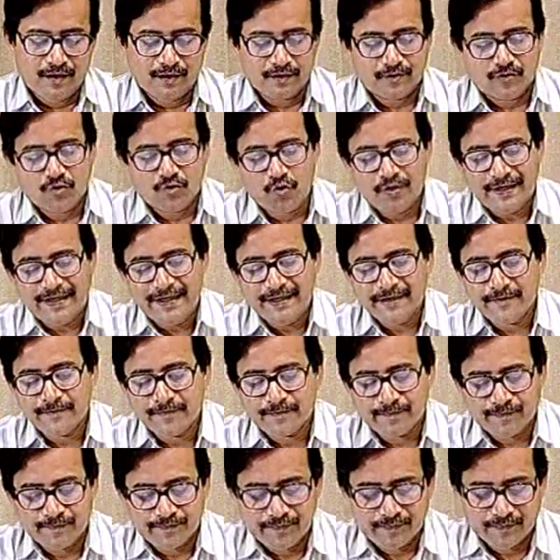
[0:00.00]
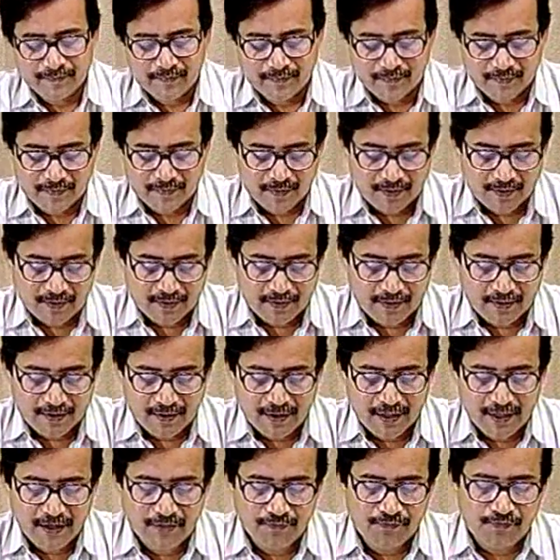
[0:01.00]
Coding
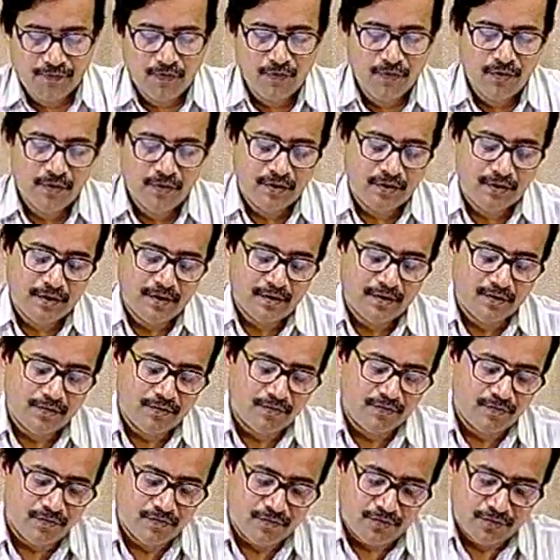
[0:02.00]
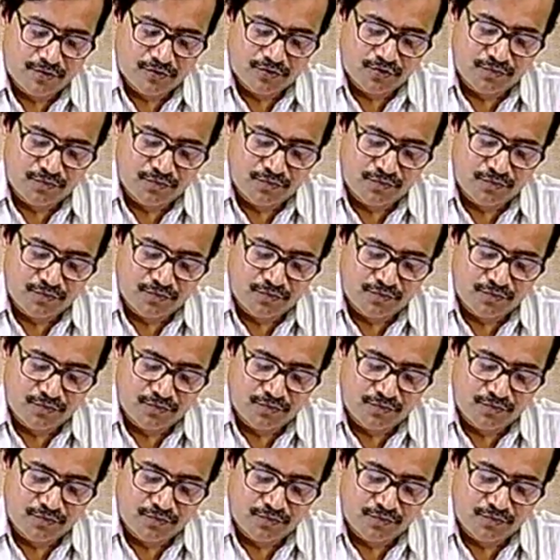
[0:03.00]
in full, which